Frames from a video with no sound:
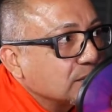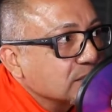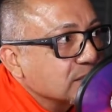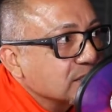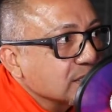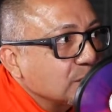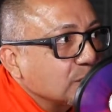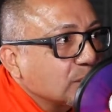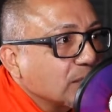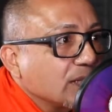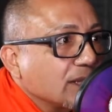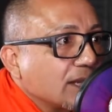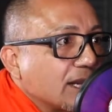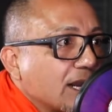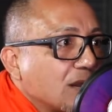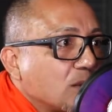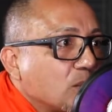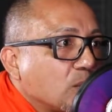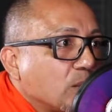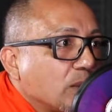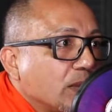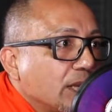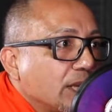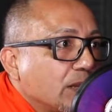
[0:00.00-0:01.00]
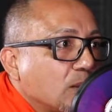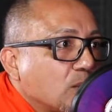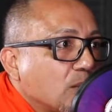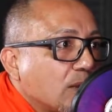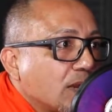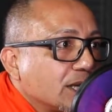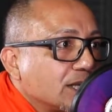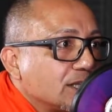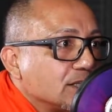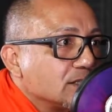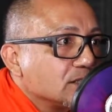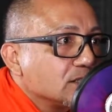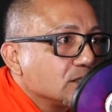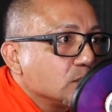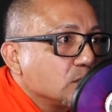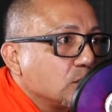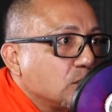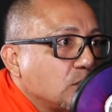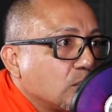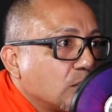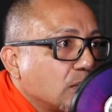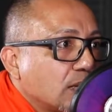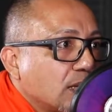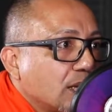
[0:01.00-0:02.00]
something that I really wanted
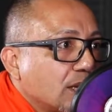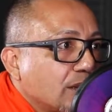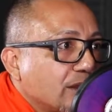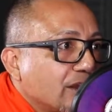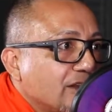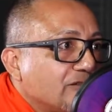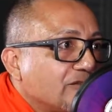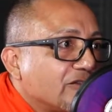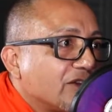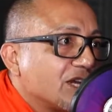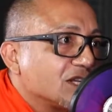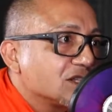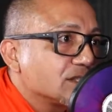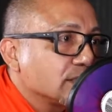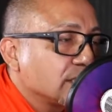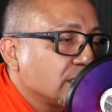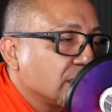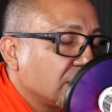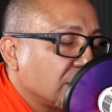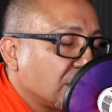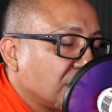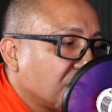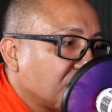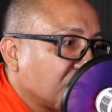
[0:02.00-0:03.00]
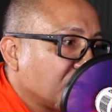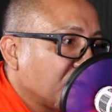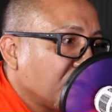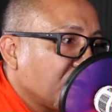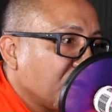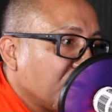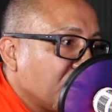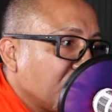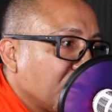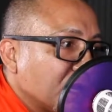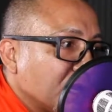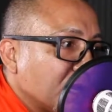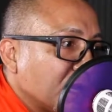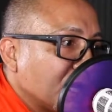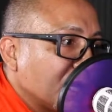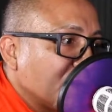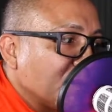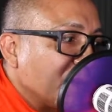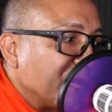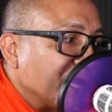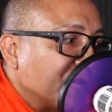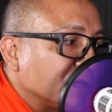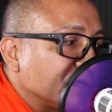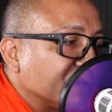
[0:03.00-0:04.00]
to invest in and
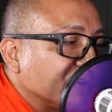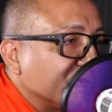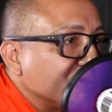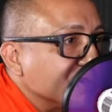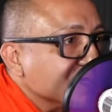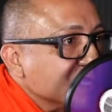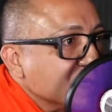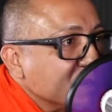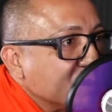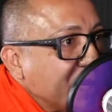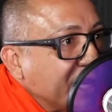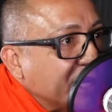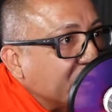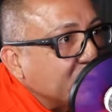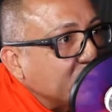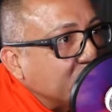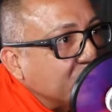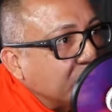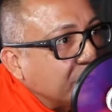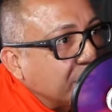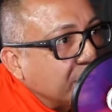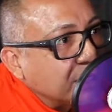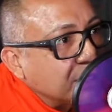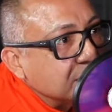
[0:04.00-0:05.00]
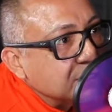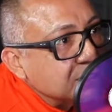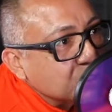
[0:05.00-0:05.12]
make a difference in my community.